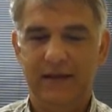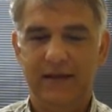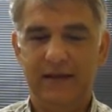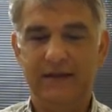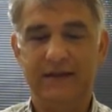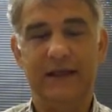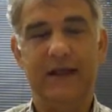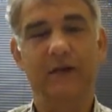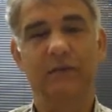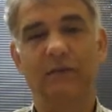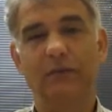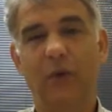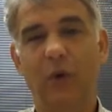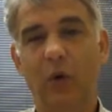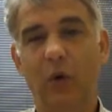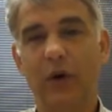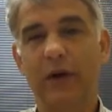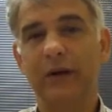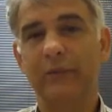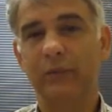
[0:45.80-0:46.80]
It is an
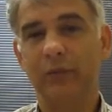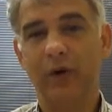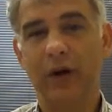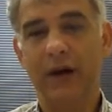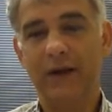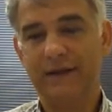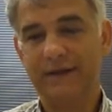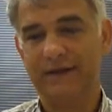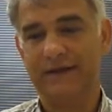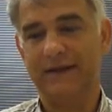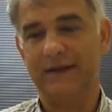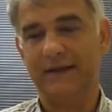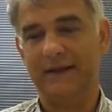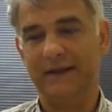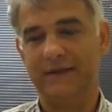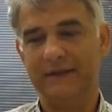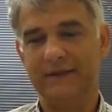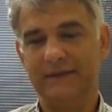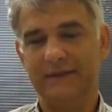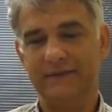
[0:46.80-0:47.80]
important
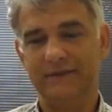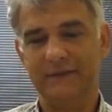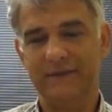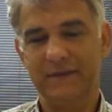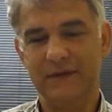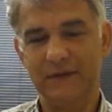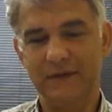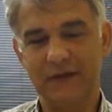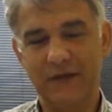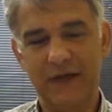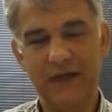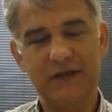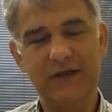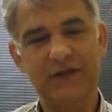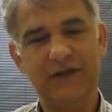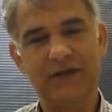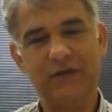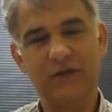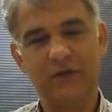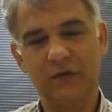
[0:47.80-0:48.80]
process.
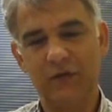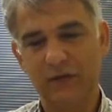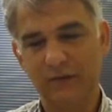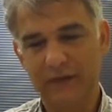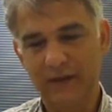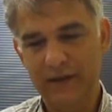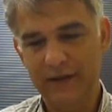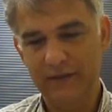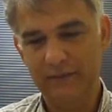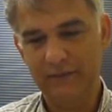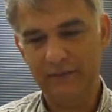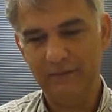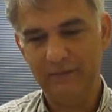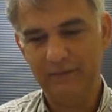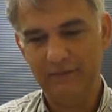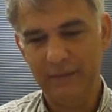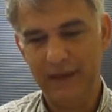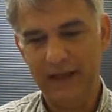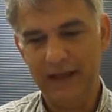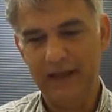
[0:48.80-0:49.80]
Discussions will be
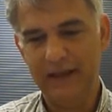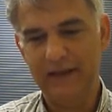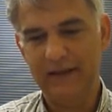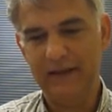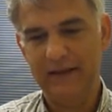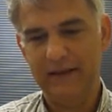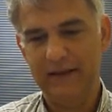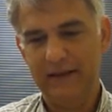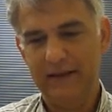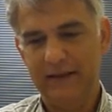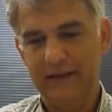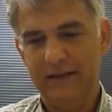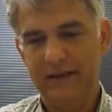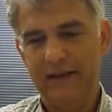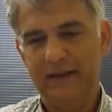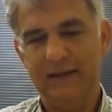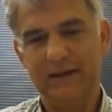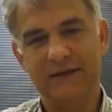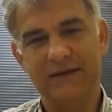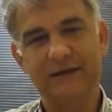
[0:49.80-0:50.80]
made,
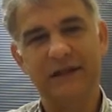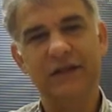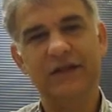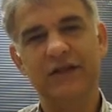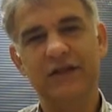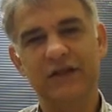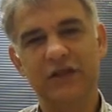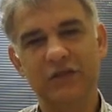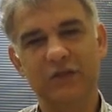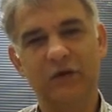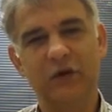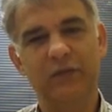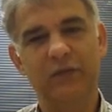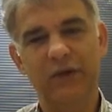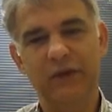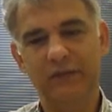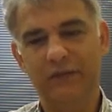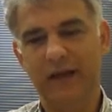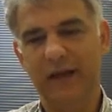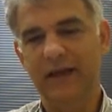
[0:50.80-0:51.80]
decisions will
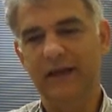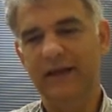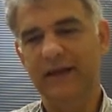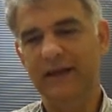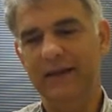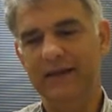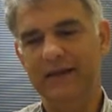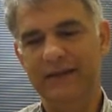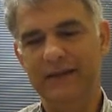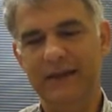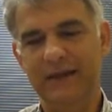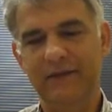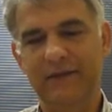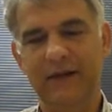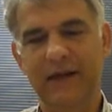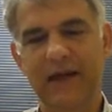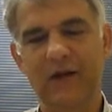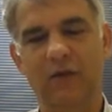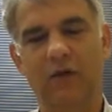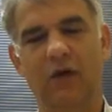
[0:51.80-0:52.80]
be made, and
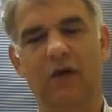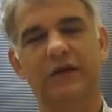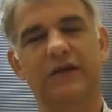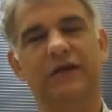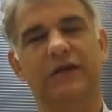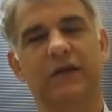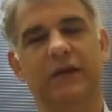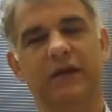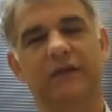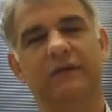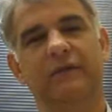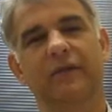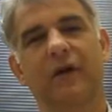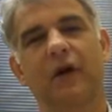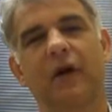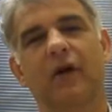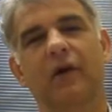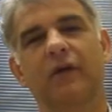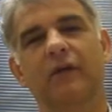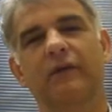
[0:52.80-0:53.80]
TVA wants to
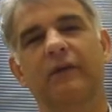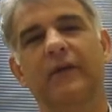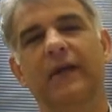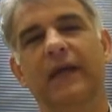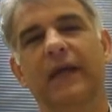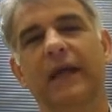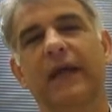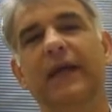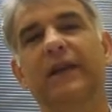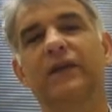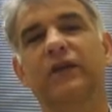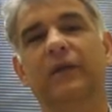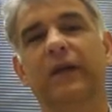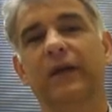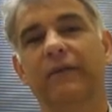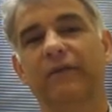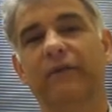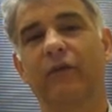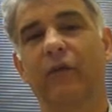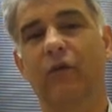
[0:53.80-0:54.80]
involve and to
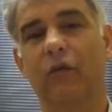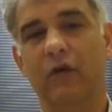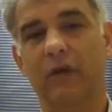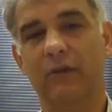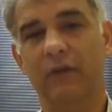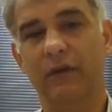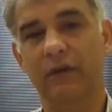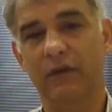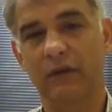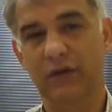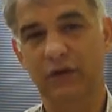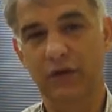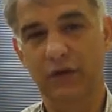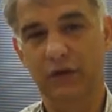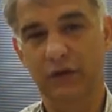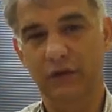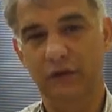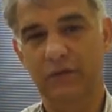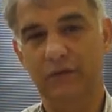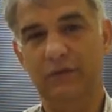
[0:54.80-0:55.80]
inform
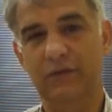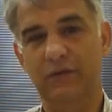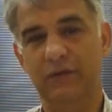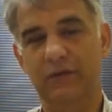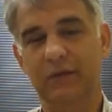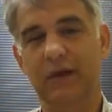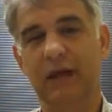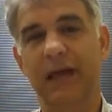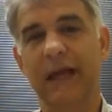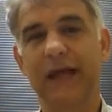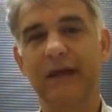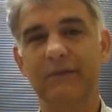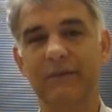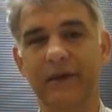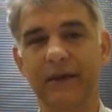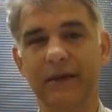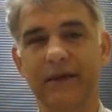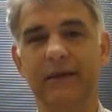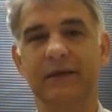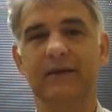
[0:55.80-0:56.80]
you and
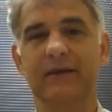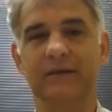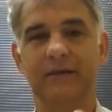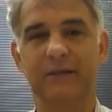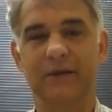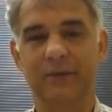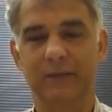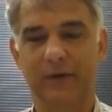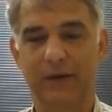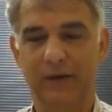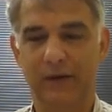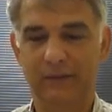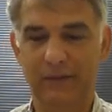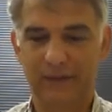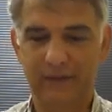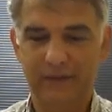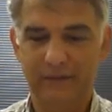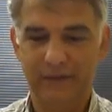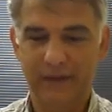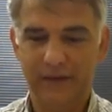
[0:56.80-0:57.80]
me, the
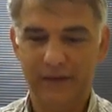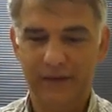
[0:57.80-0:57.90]
public.